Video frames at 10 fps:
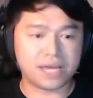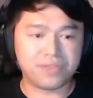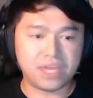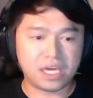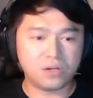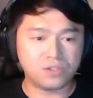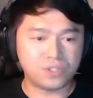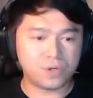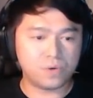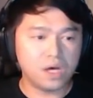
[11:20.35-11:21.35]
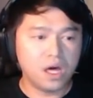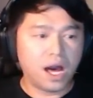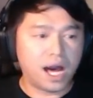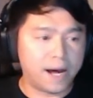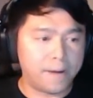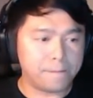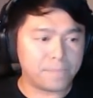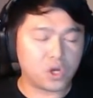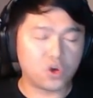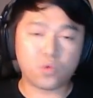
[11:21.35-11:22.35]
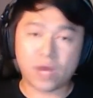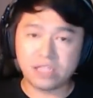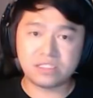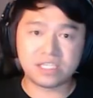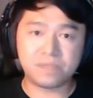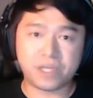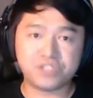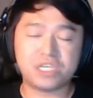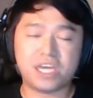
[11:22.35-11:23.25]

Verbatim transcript: I think it'll do Um, great, especially